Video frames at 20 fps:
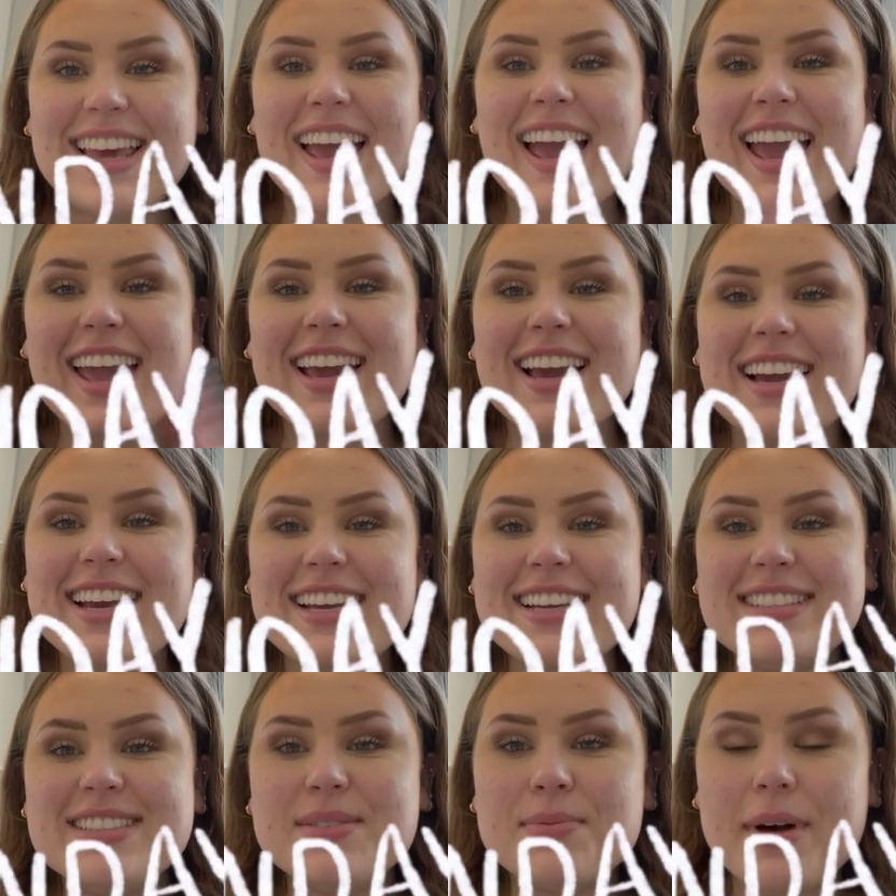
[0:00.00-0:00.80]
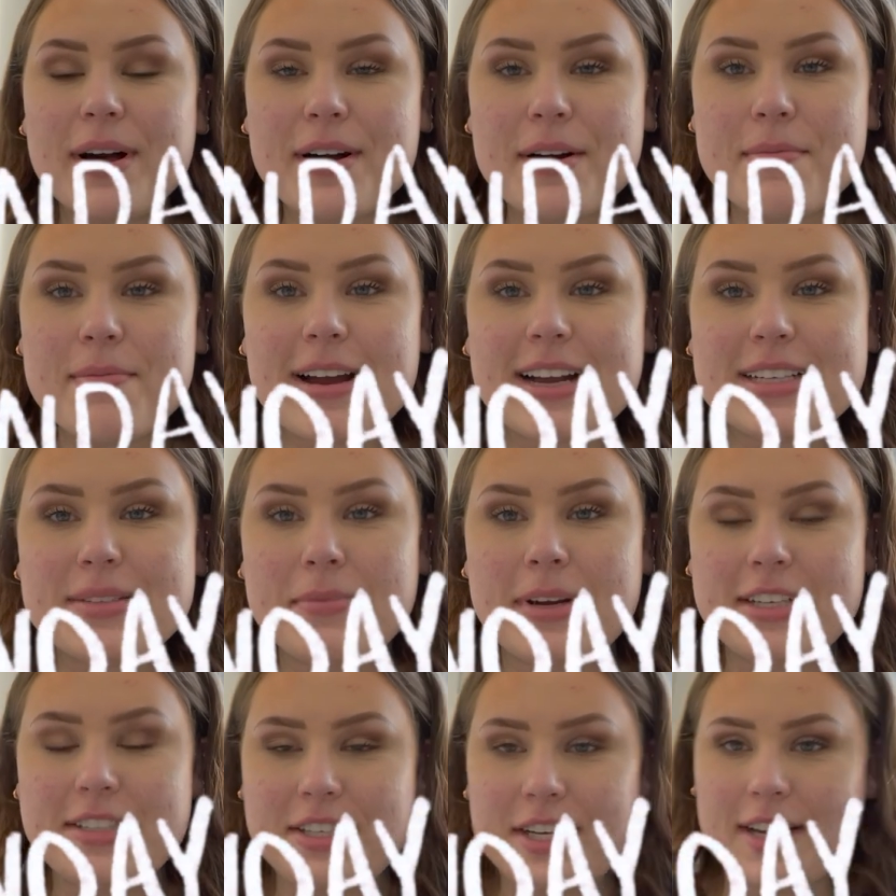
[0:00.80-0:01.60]
Hey guys, welcome back to
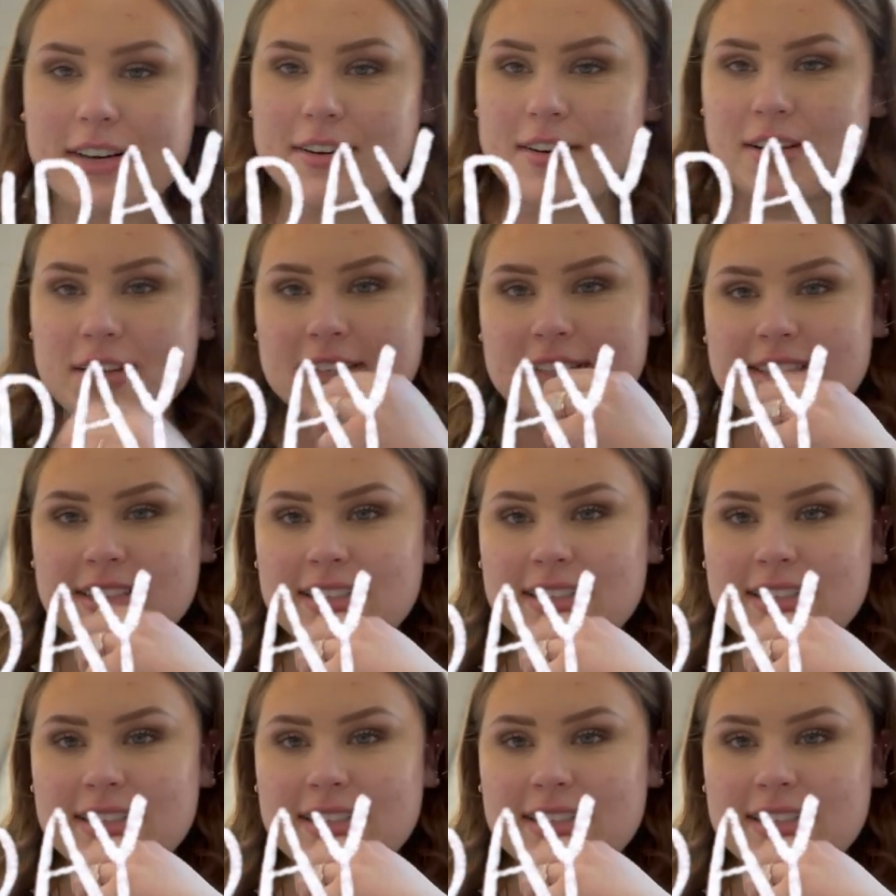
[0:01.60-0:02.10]
my channel.